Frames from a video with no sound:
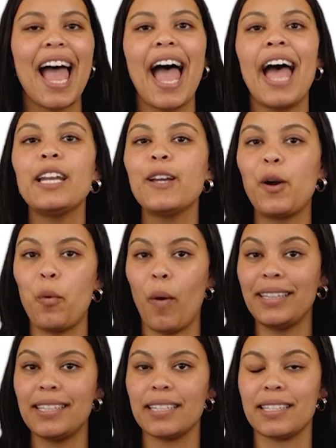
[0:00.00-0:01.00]
and
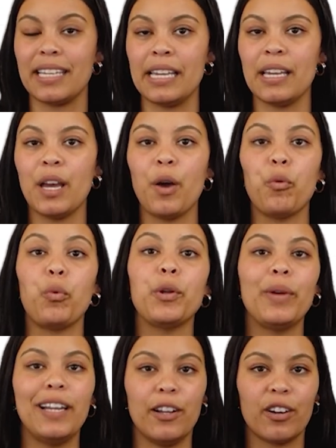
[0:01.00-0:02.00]
quantity when
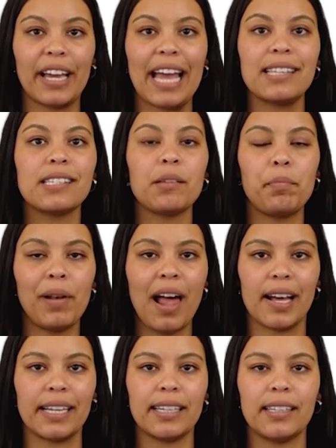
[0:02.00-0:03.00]
we look at
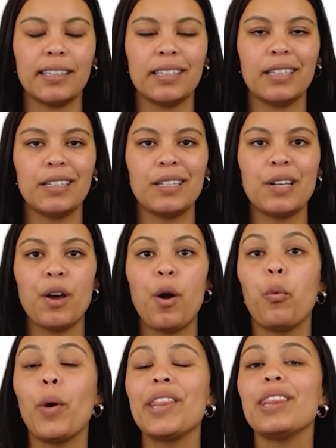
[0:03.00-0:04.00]
supply.
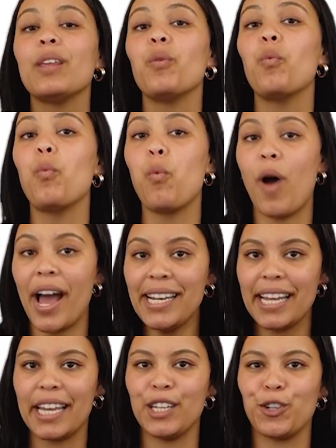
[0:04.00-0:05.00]
When the
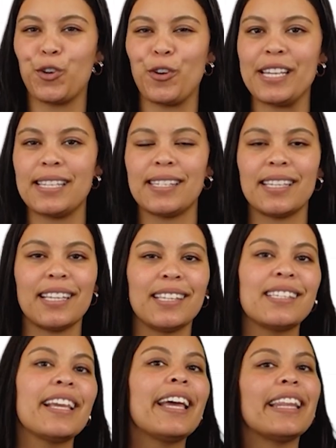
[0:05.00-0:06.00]
one
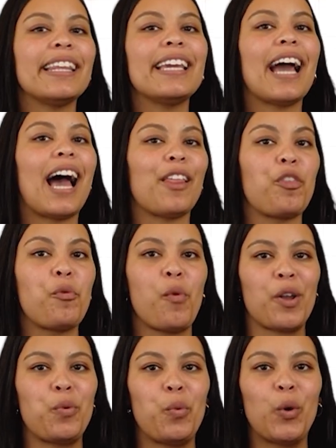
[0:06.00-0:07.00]
increases, the other
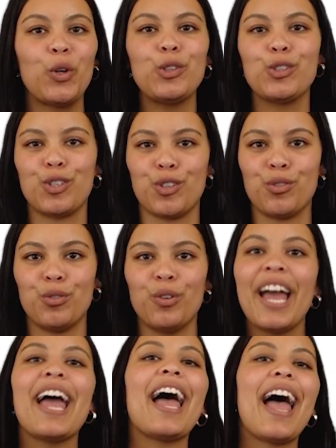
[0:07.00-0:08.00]
one will too,
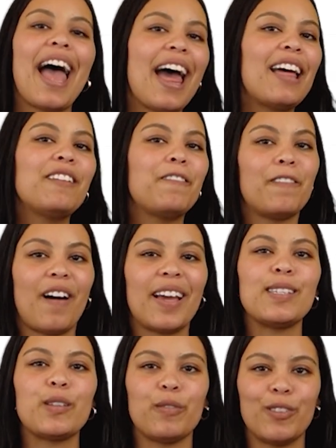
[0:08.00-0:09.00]
and
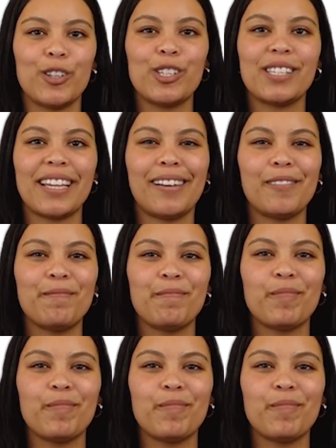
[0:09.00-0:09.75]
vice versa.